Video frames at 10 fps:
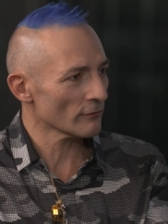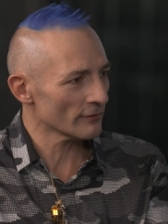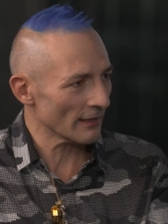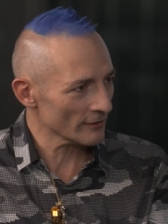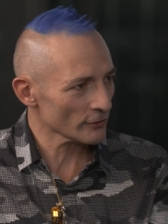of
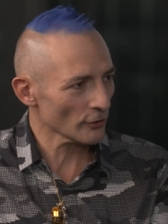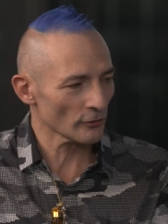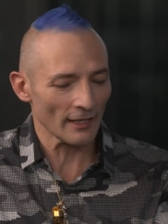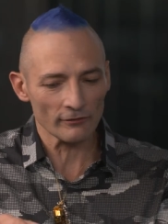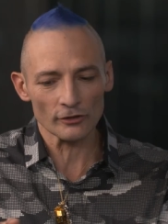lavender.
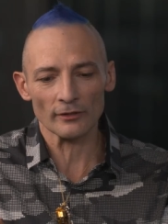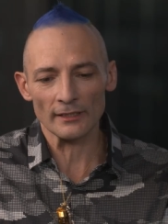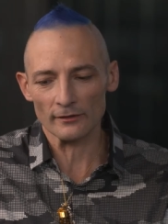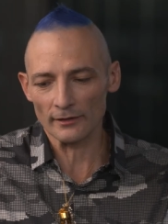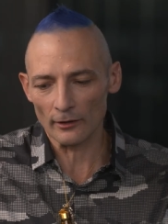The
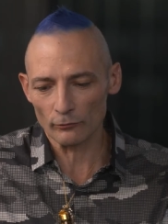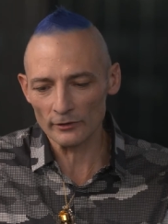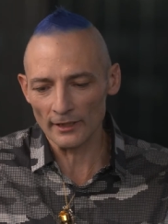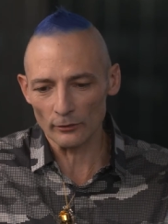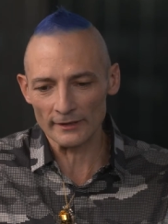lavender that
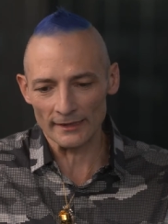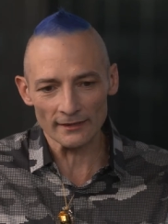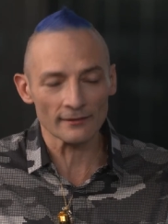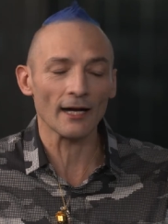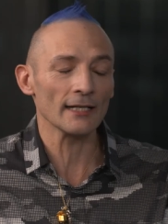grows at the
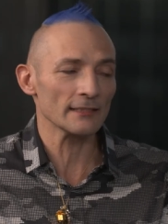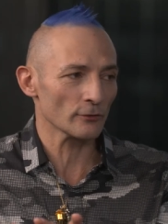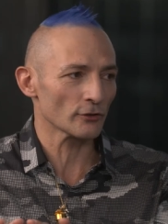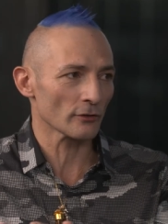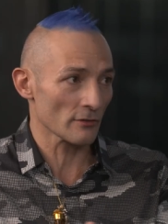seaside is
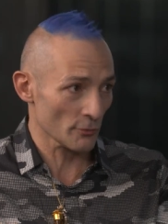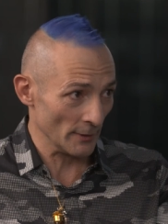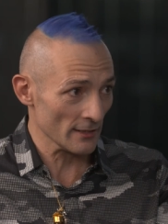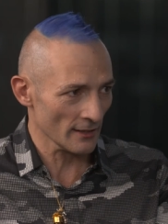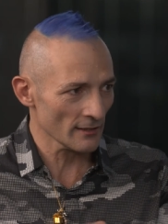a certain
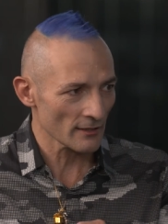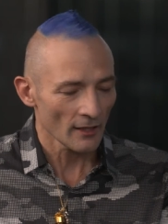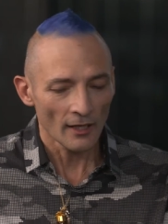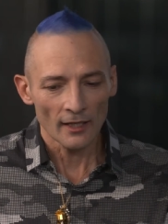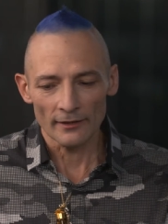species.
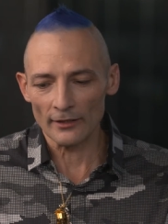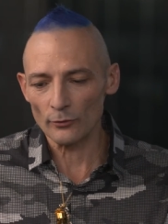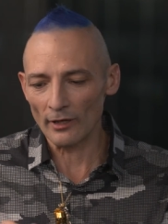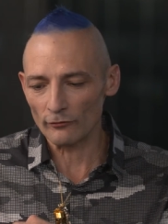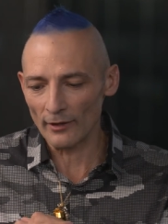Then
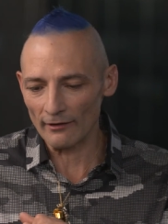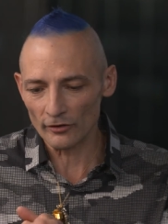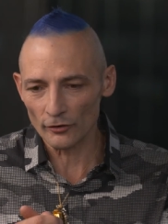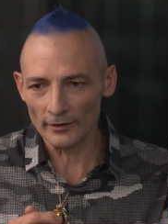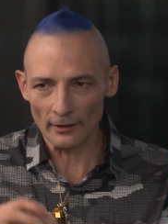you have the
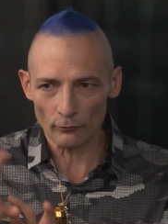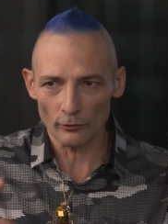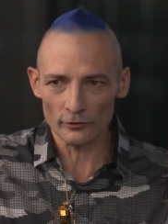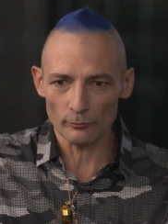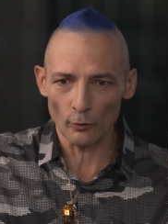lavender that
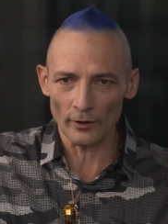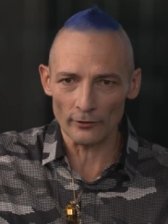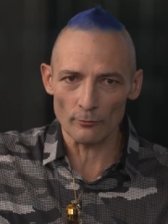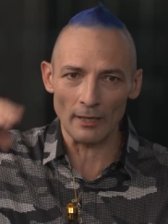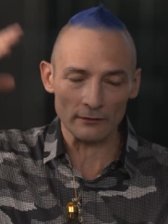grows more in
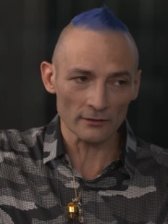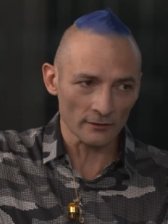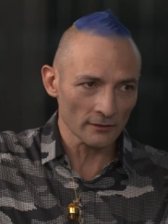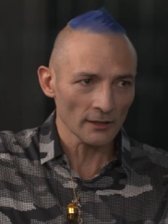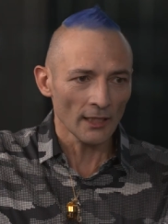the
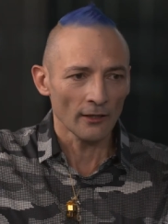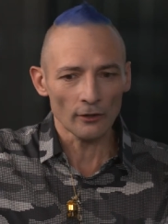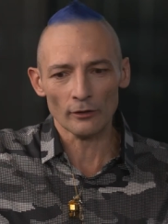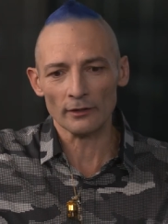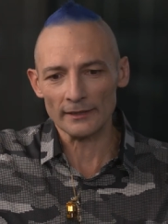mountain,
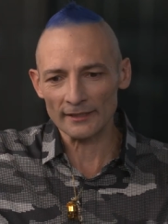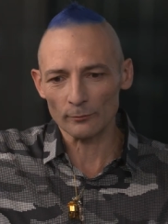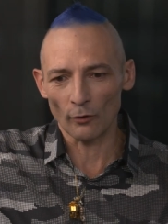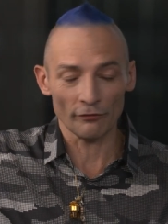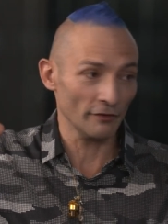is
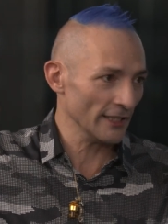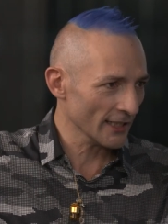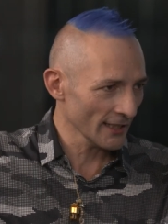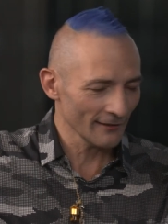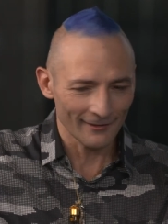more
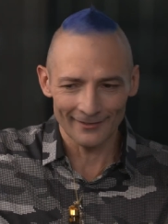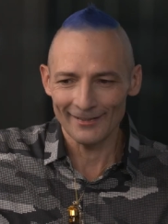finicky,